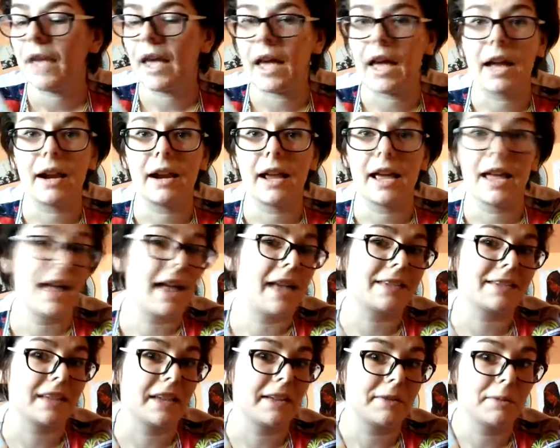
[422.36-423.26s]
and it
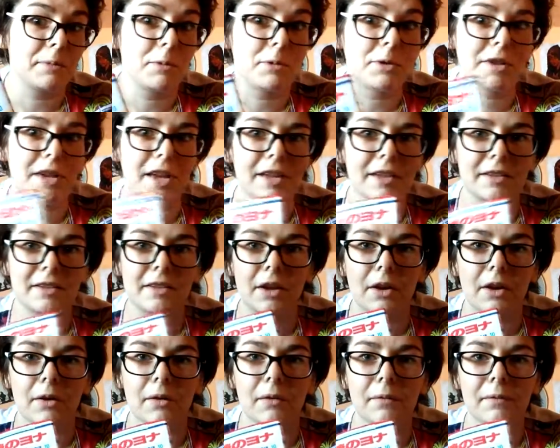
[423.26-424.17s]
has nice music.
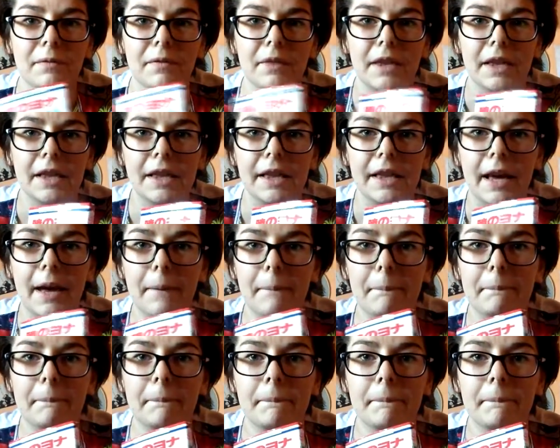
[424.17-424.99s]
So yeah.